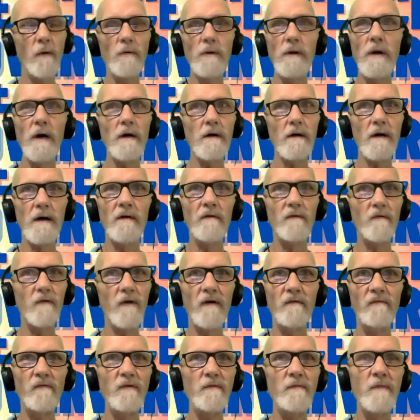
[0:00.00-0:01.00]
yeah.
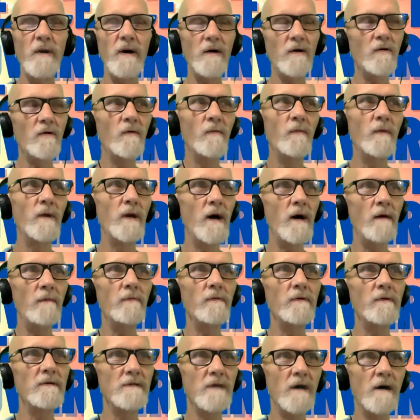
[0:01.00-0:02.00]
Every medical
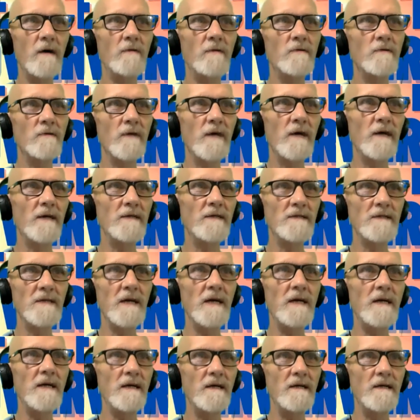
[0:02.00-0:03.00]
monopoly doctor that is
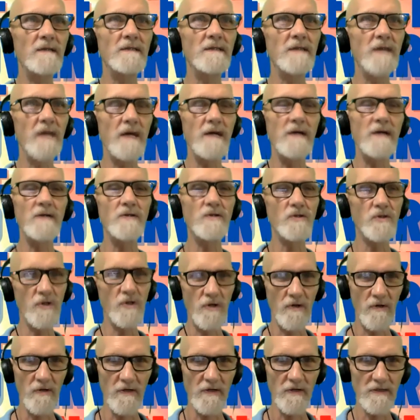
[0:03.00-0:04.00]
taking state
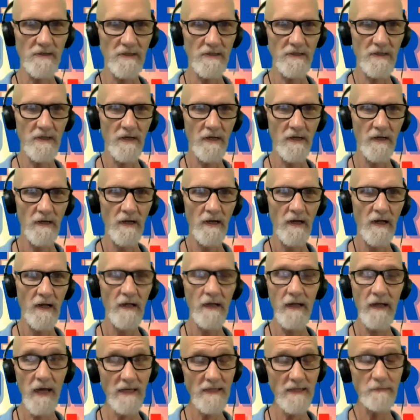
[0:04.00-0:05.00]
insurance
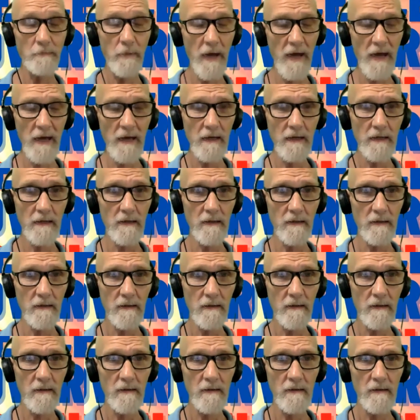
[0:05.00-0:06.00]
gets paid.
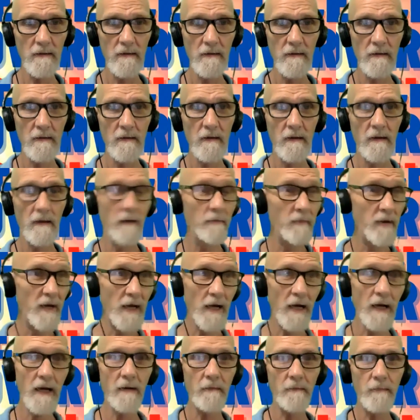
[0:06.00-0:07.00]
They may
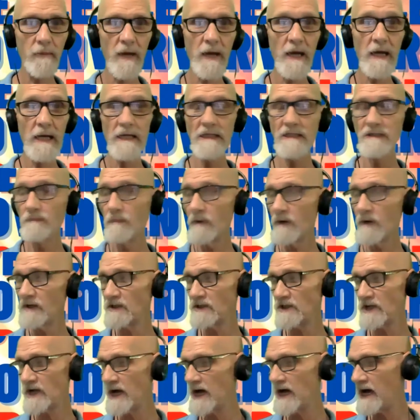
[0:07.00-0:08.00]
not get paid as
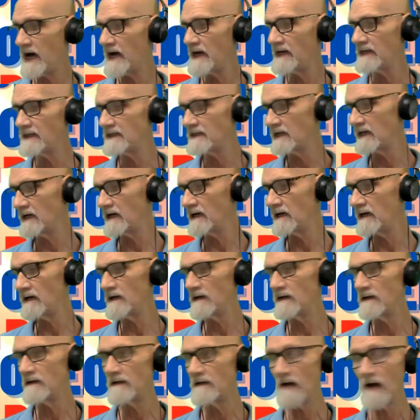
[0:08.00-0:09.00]
much as
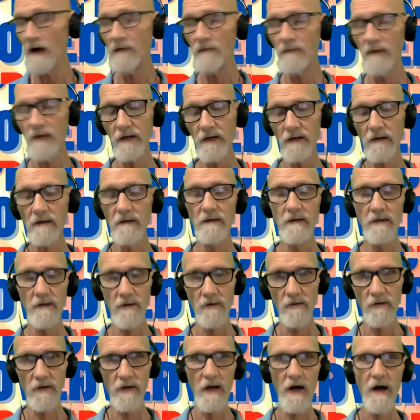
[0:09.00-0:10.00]
a non-medical, you
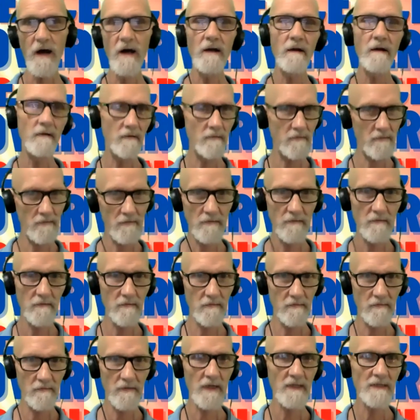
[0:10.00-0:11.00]
know,
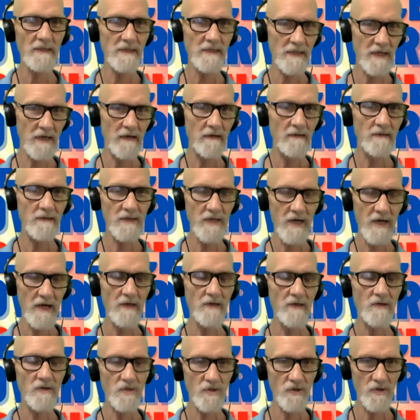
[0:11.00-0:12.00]
let's say,
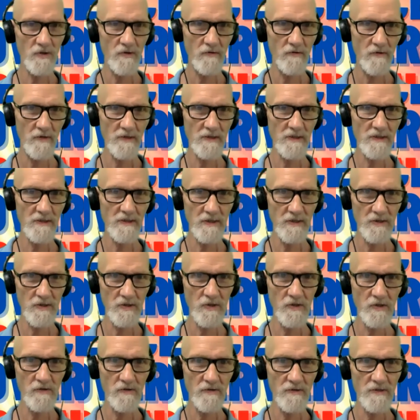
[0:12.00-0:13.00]
state insurance
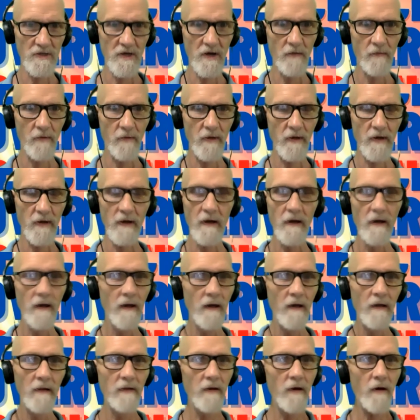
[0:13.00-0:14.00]
company.
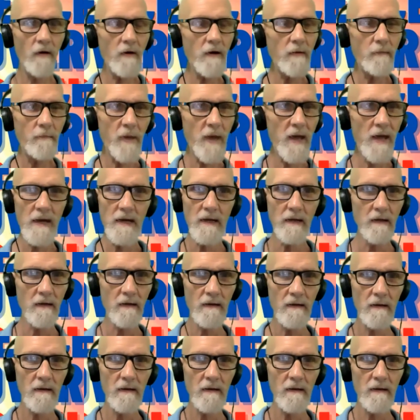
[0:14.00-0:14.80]
They all get paid.